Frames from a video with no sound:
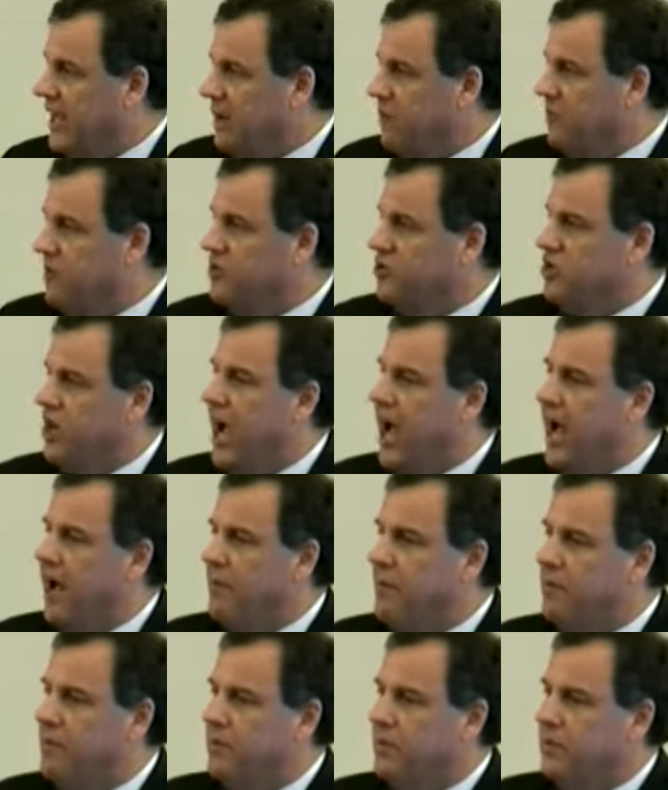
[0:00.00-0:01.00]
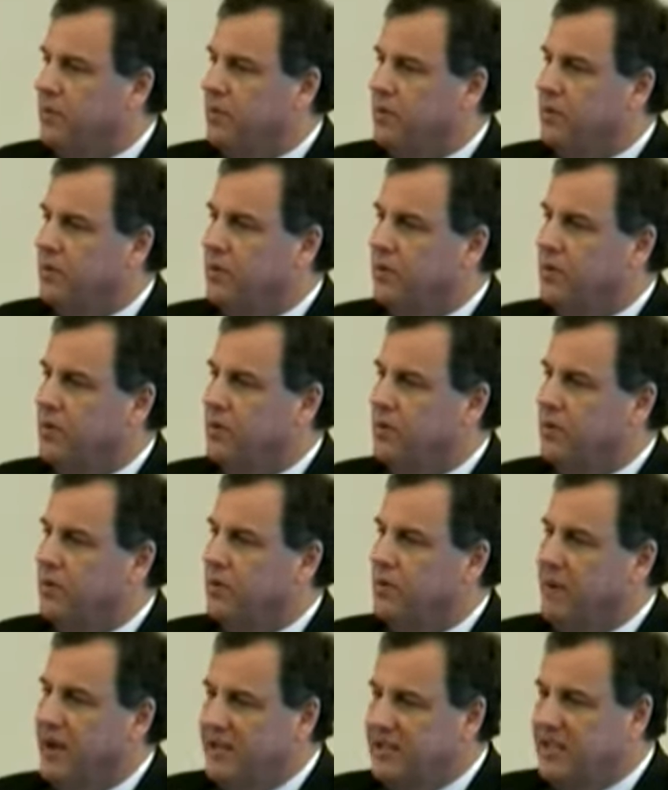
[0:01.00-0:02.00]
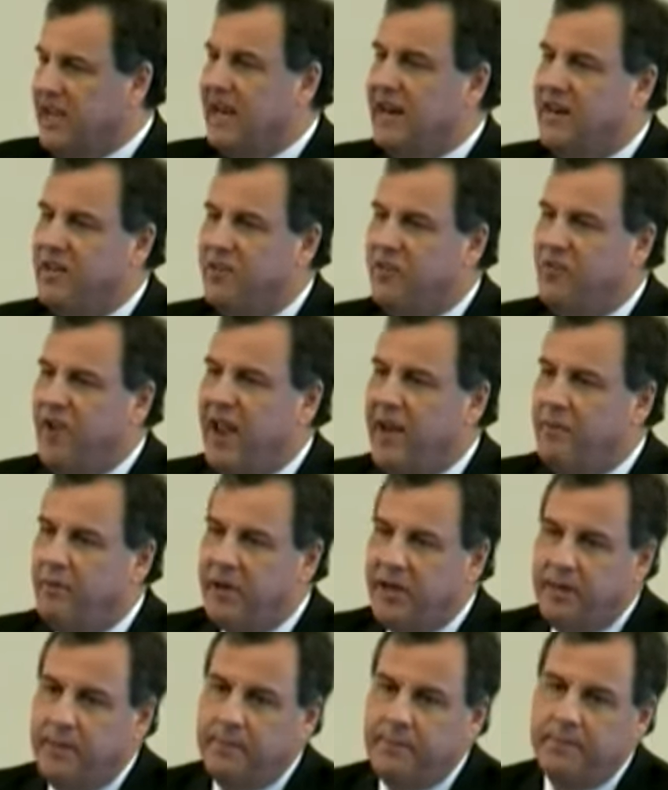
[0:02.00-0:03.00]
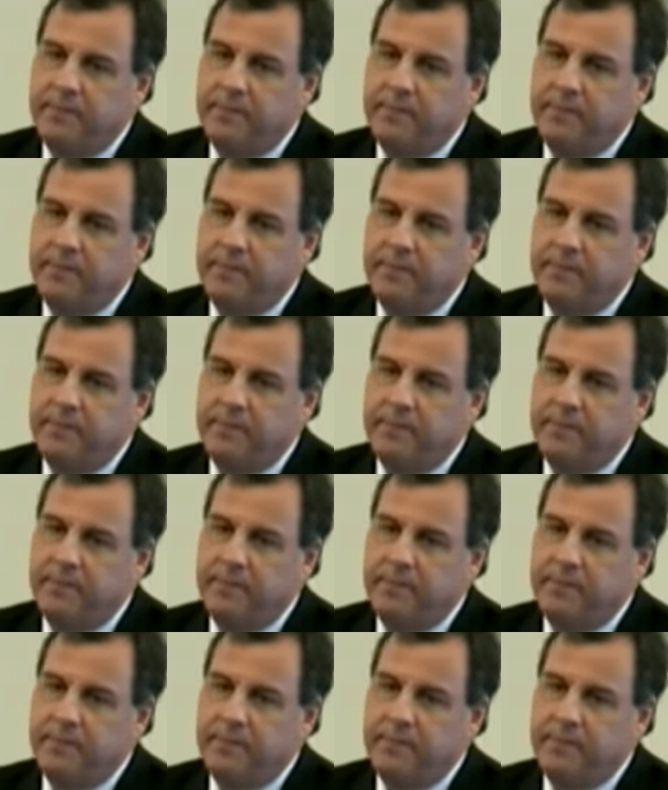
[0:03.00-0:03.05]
keep his job or maintain his family.